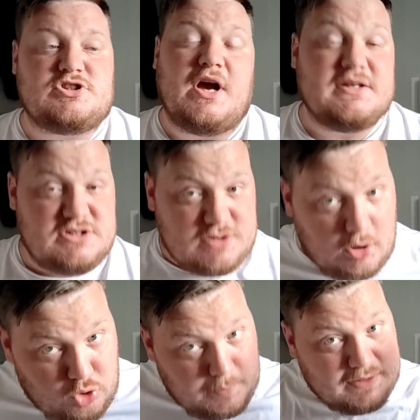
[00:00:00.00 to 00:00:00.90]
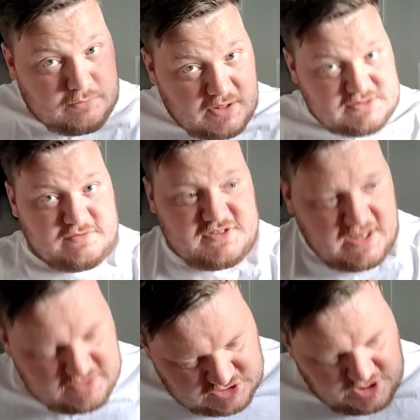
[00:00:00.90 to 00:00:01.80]
Changes are coming. As I've
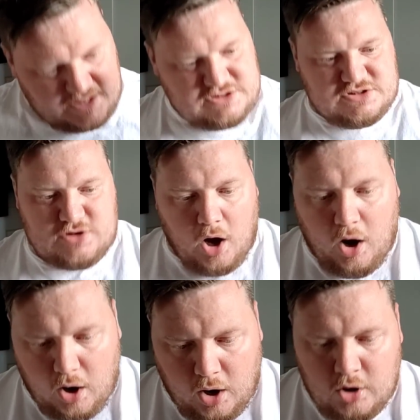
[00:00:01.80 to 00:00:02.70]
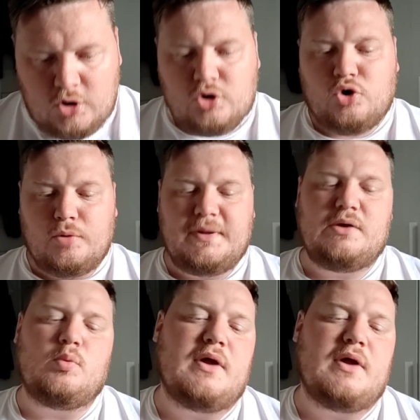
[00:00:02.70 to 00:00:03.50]
said, the changes are coming.